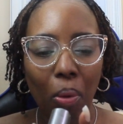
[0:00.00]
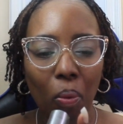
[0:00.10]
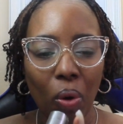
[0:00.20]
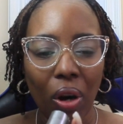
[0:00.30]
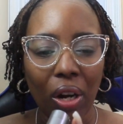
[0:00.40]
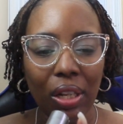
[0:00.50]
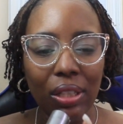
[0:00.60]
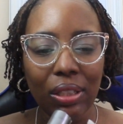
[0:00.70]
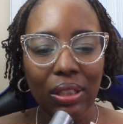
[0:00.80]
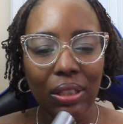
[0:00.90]

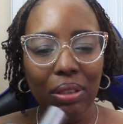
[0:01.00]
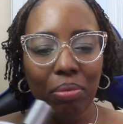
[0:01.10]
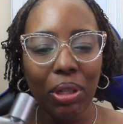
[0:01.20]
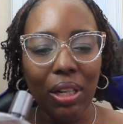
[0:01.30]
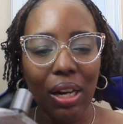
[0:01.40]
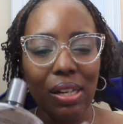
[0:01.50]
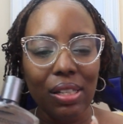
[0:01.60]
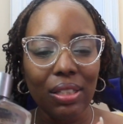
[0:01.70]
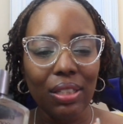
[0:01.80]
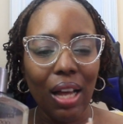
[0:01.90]
one,
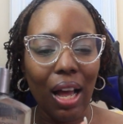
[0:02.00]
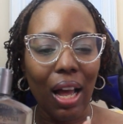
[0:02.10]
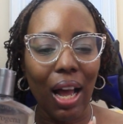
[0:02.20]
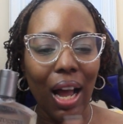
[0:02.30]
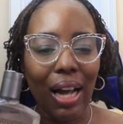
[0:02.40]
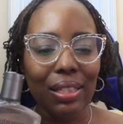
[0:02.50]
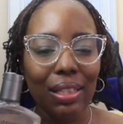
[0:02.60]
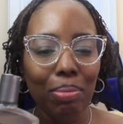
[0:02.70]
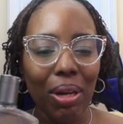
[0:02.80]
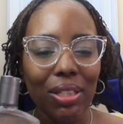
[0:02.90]
because I
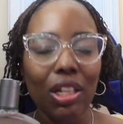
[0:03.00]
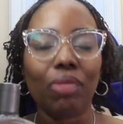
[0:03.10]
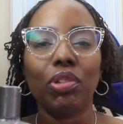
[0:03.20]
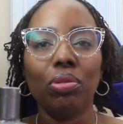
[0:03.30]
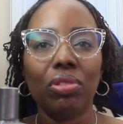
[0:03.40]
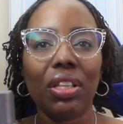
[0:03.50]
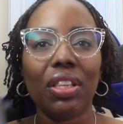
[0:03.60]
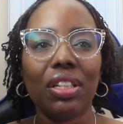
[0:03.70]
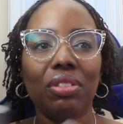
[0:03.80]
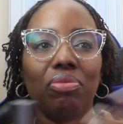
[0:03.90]
see myself using
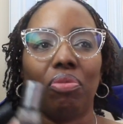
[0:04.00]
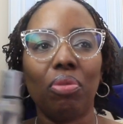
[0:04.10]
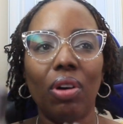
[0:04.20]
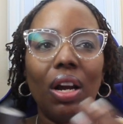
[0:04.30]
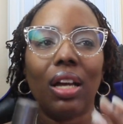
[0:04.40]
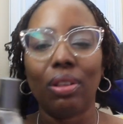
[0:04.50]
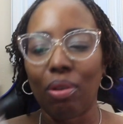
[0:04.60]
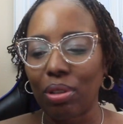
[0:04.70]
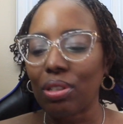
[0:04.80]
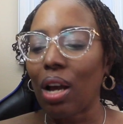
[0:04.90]
this for a
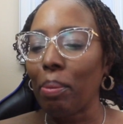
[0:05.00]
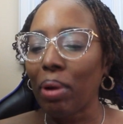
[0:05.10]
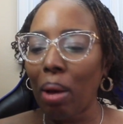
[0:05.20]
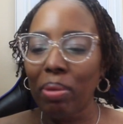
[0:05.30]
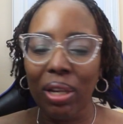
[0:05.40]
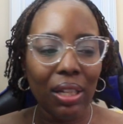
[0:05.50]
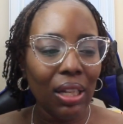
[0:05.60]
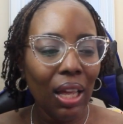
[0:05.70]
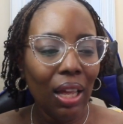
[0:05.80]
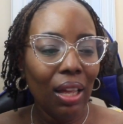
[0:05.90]
long time coming,
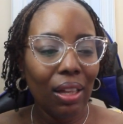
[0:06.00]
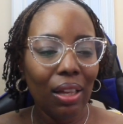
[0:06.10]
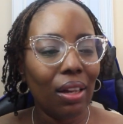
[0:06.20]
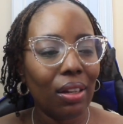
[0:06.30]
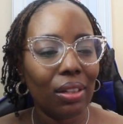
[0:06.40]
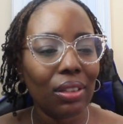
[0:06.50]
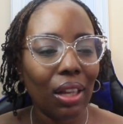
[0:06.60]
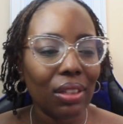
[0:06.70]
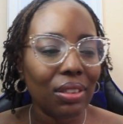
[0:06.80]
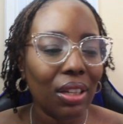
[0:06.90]

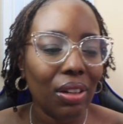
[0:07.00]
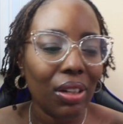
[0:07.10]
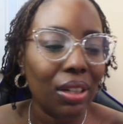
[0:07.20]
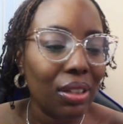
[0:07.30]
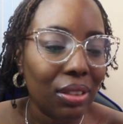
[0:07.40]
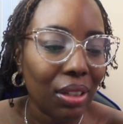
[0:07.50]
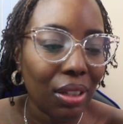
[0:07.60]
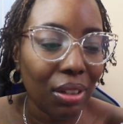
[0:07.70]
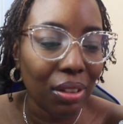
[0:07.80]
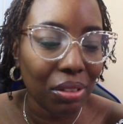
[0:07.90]
unless there is
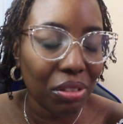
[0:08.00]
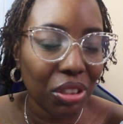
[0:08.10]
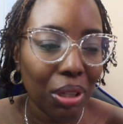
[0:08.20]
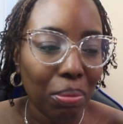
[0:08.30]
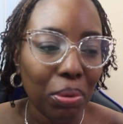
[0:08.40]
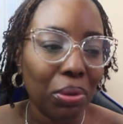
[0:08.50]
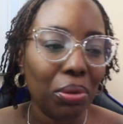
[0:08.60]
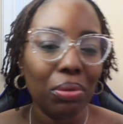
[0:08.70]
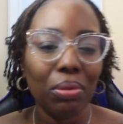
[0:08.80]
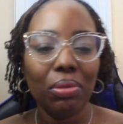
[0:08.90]
another
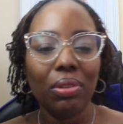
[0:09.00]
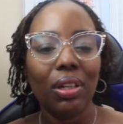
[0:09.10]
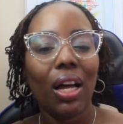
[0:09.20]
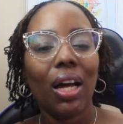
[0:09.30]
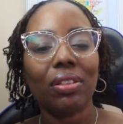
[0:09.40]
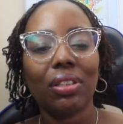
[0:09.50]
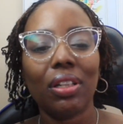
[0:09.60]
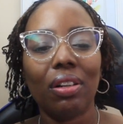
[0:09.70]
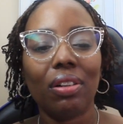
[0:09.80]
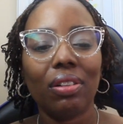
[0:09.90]
shampoo out
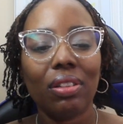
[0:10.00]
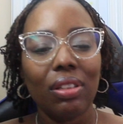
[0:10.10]
there